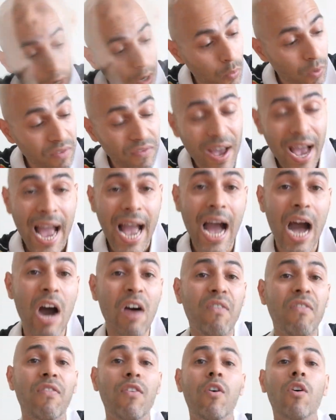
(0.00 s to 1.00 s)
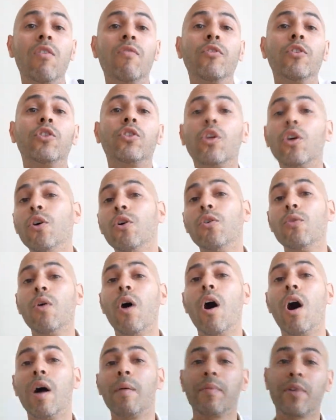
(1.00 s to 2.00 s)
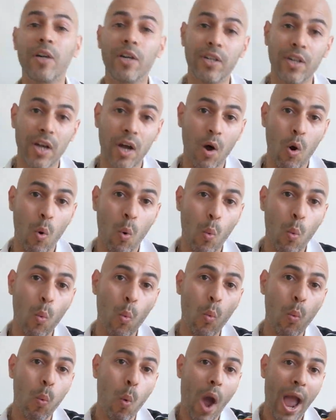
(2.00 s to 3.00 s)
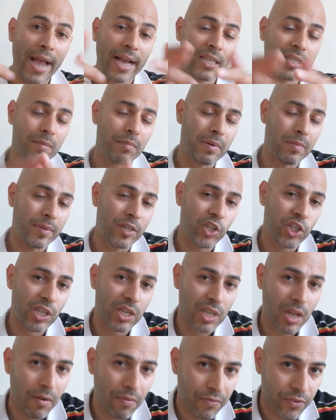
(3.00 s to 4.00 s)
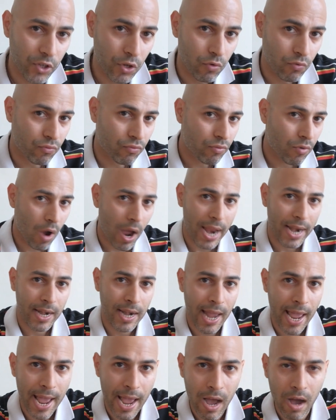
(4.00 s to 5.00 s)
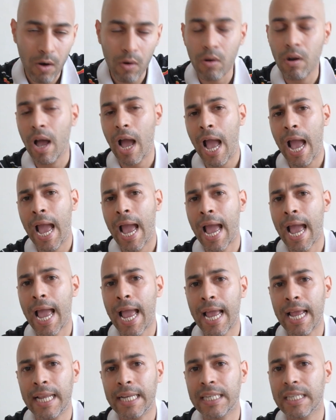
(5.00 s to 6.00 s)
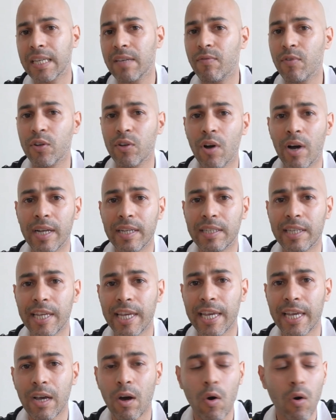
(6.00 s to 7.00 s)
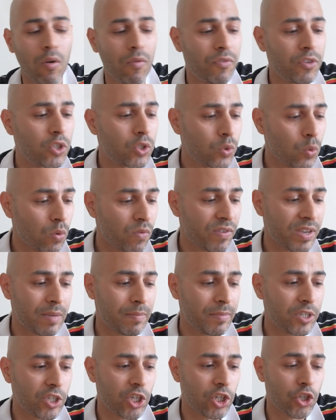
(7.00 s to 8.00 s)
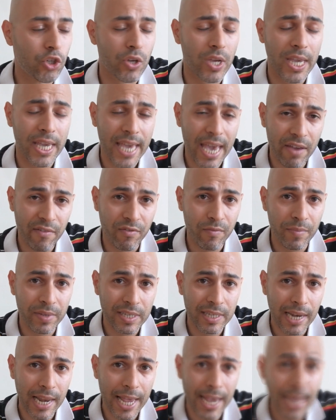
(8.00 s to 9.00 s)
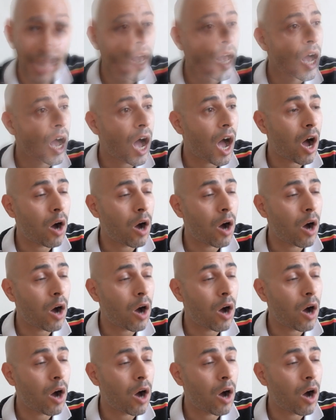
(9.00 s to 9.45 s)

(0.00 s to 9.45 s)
Without further ado, I'm gonna whack some images up for you right now and give you an idea of the sort of images you can get from this lens.